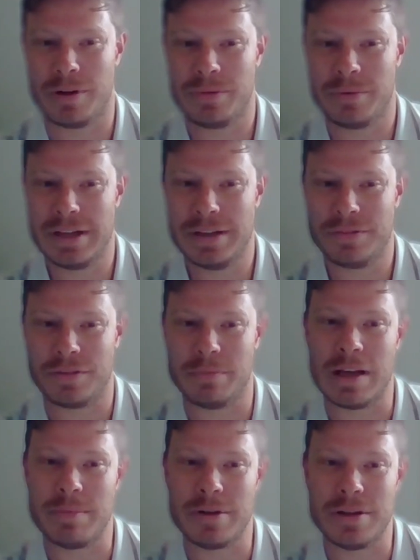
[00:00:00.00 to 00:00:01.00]
way. So
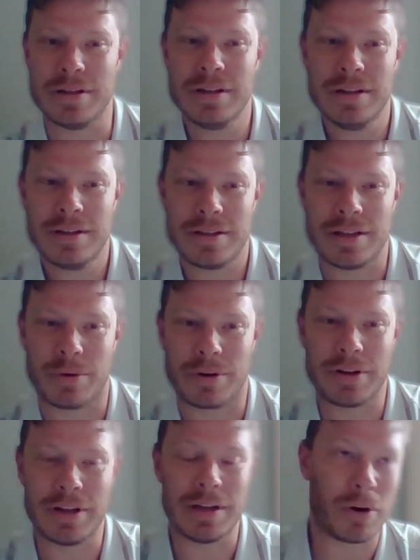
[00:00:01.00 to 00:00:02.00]
maybe you wanted to
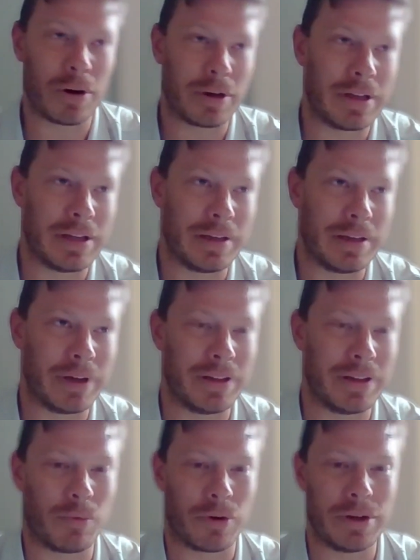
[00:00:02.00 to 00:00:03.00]
get into marketing, but
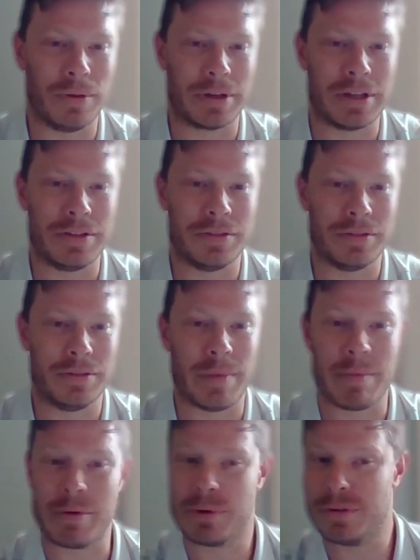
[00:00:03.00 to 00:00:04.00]
the more you look into
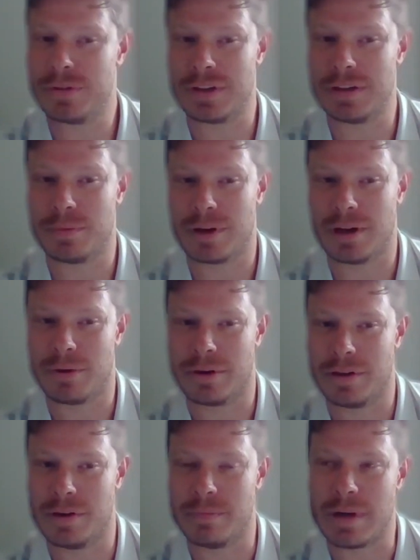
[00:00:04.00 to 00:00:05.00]
maybe real estate's where I want
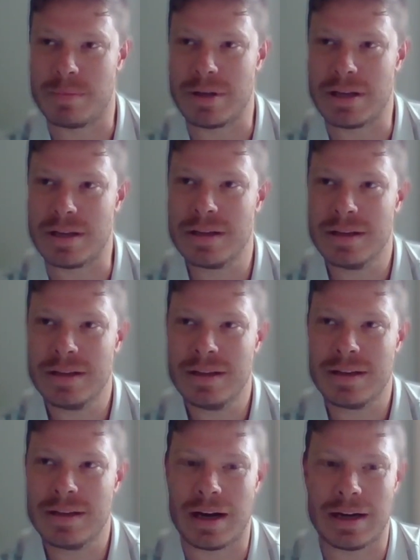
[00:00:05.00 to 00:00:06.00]
to go, maybe
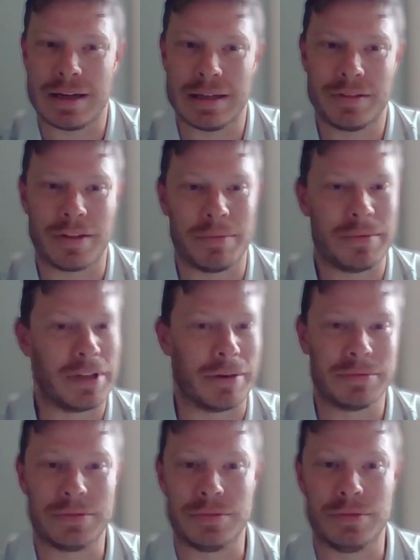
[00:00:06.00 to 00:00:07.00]
it's
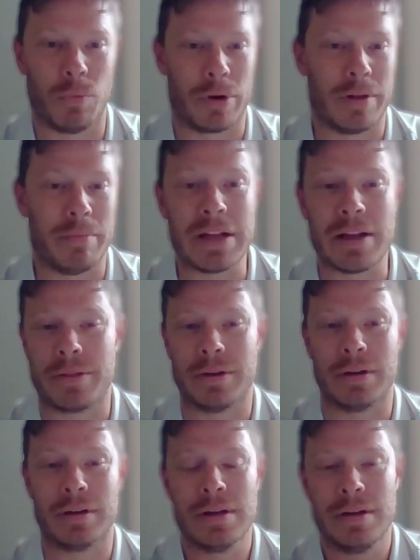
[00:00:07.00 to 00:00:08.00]
something, one of the many
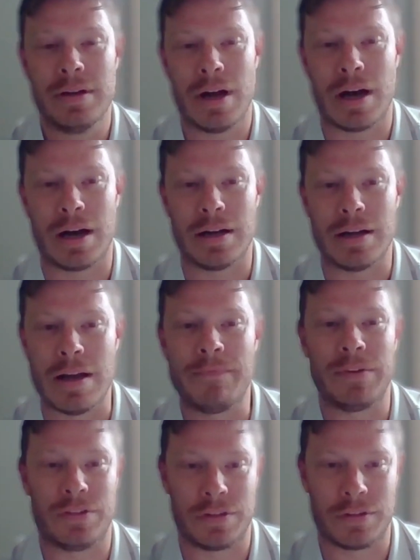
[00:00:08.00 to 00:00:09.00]
other
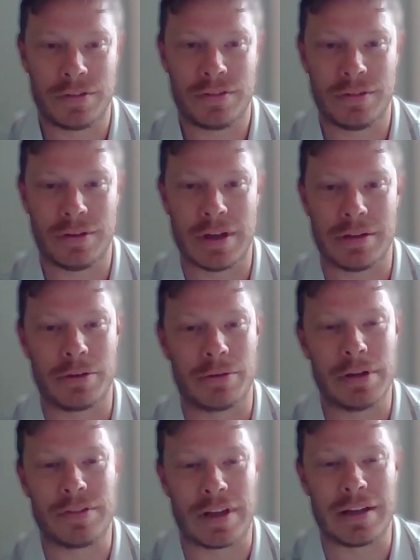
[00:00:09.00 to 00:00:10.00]
emphasis
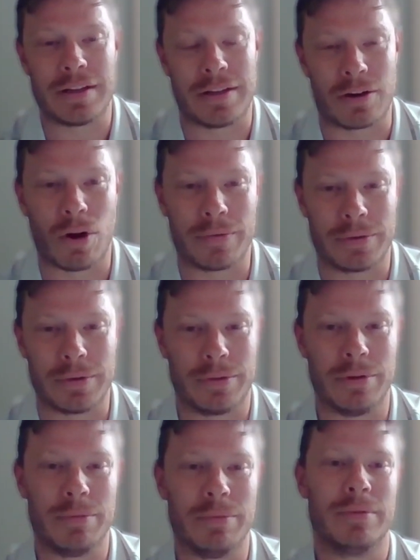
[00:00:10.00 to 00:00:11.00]
degrees that are offered
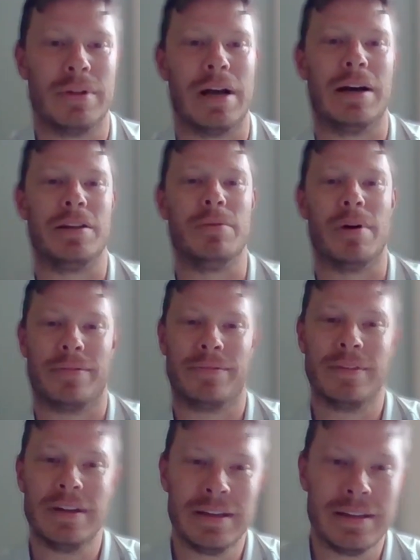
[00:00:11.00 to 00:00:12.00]
through UF.
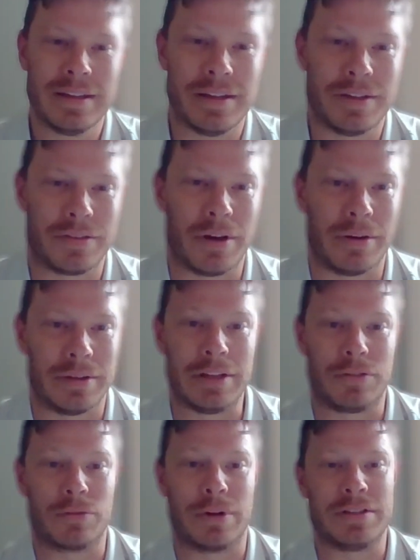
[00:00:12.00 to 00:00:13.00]
So
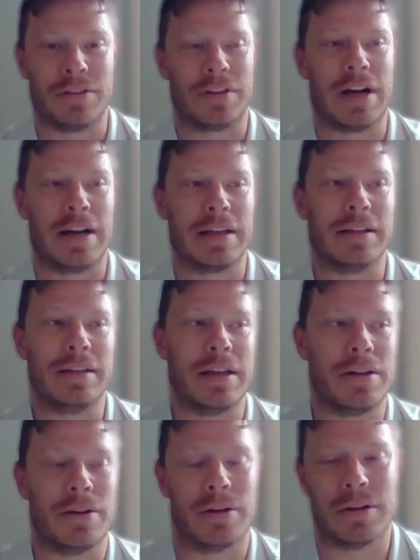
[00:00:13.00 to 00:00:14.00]
it's great just to kind of
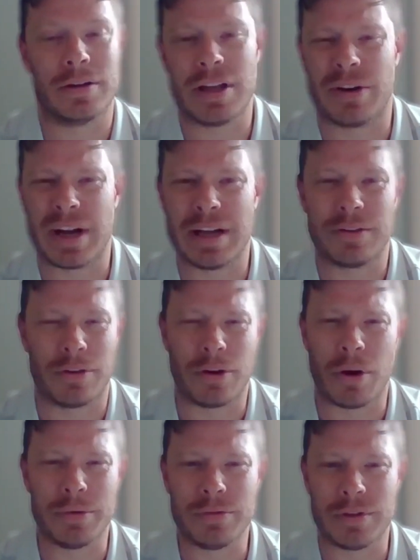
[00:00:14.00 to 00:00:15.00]
get your hands on all
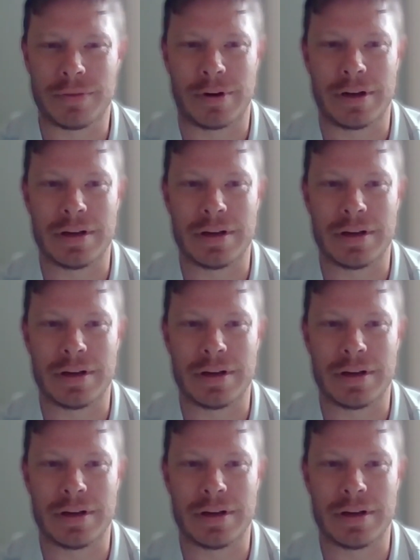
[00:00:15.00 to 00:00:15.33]
those different